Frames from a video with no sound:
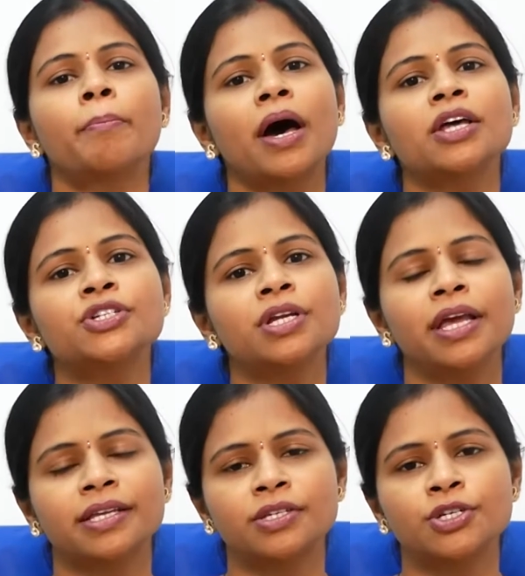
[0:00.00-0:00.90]

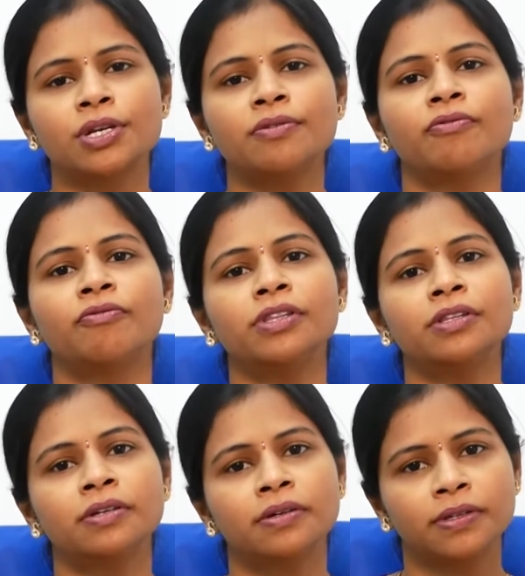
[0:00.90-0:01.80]
partial excision
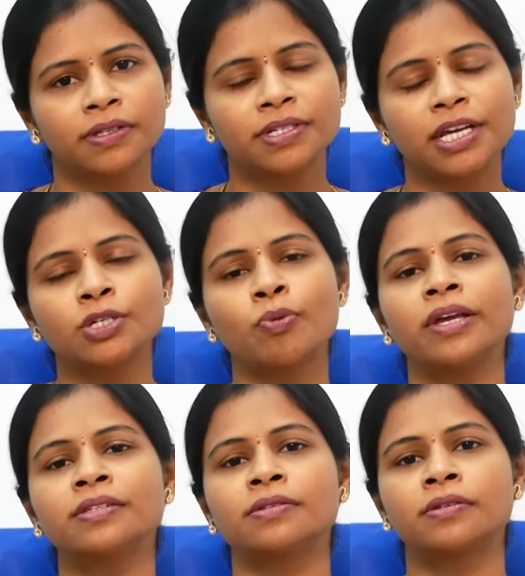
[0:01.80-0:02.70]
with
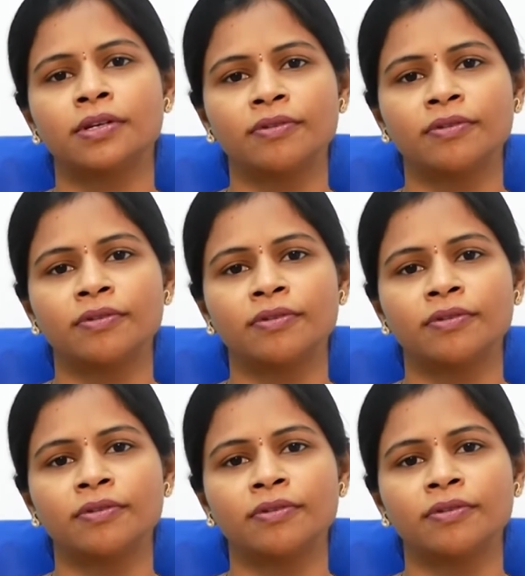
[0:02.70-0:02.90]
stage-wise